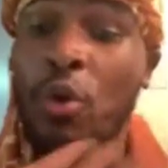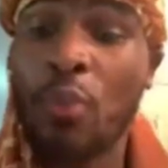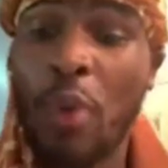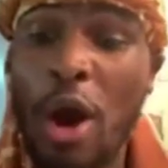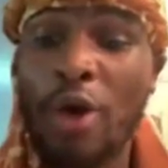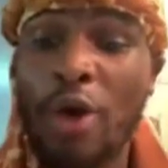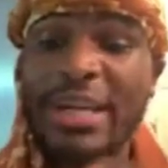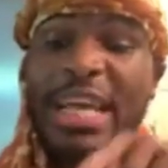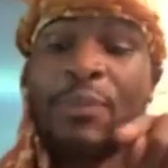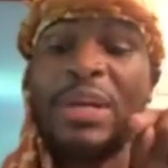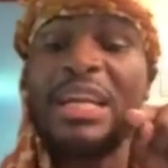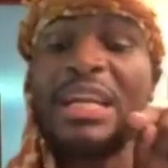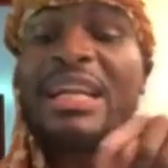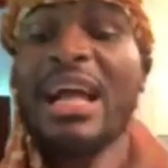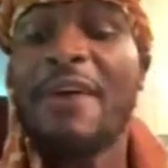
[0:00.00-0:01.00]
to the world, it
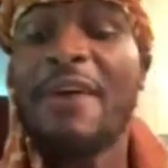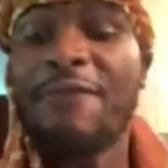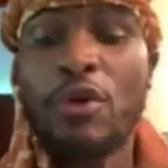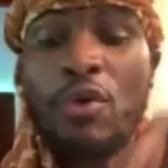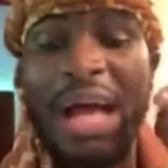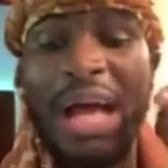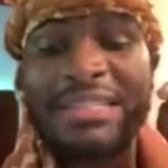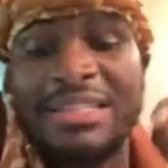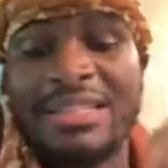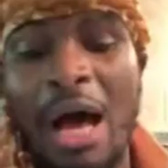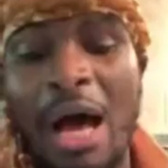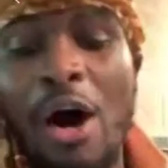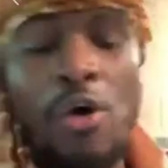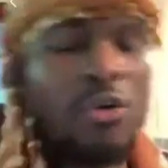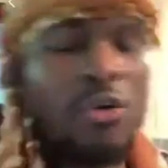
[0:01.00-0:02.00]
would love you as its